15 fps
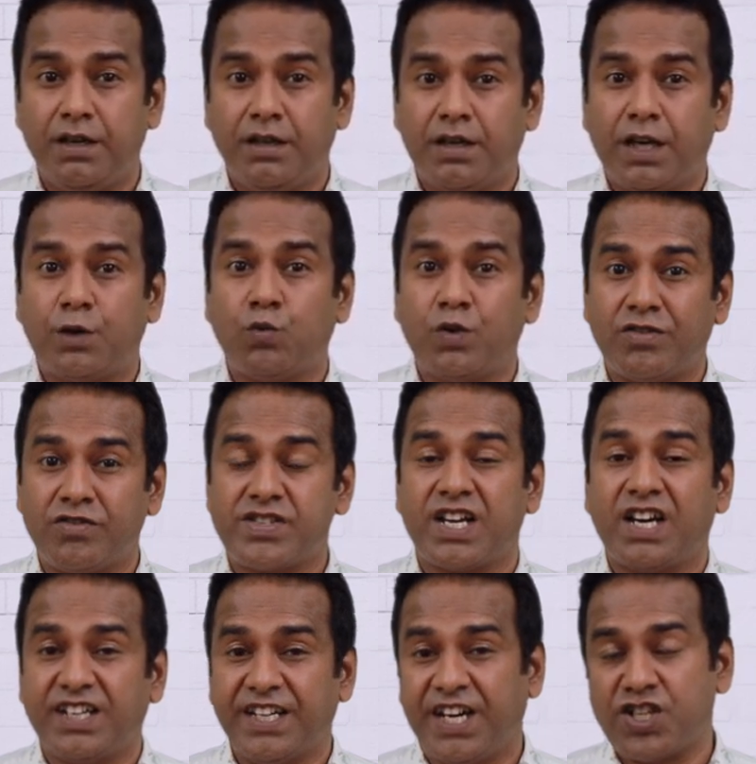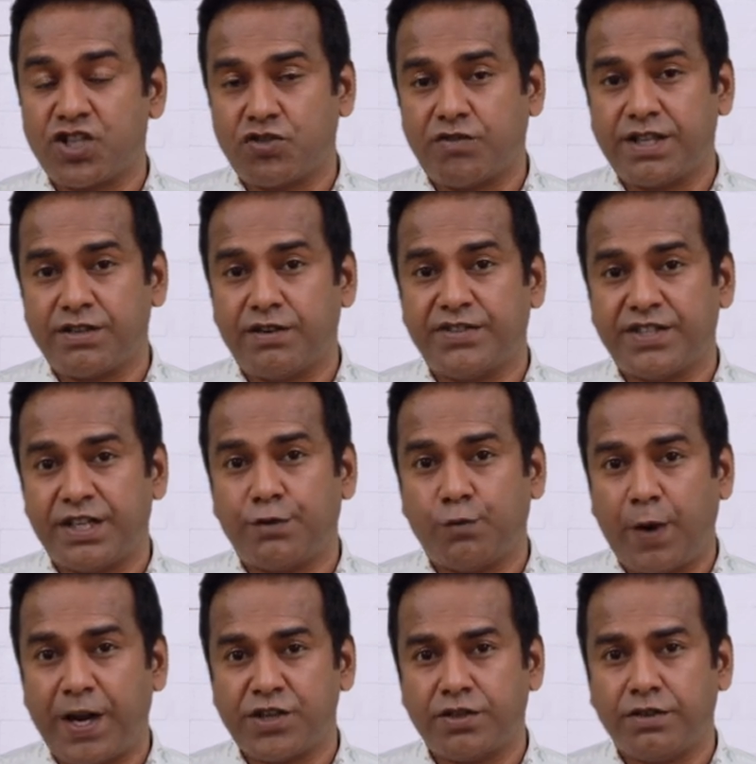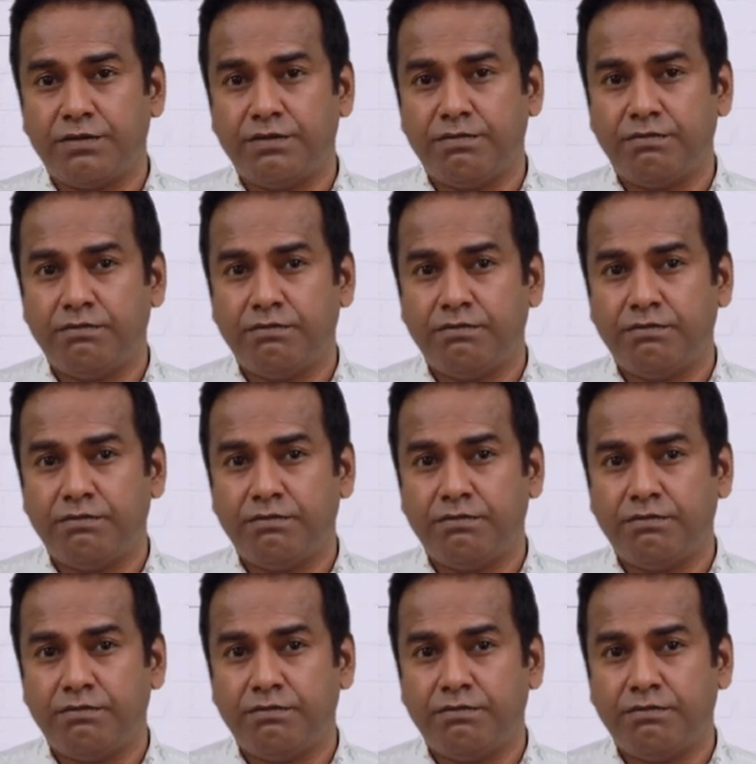that will result in a stressful situation.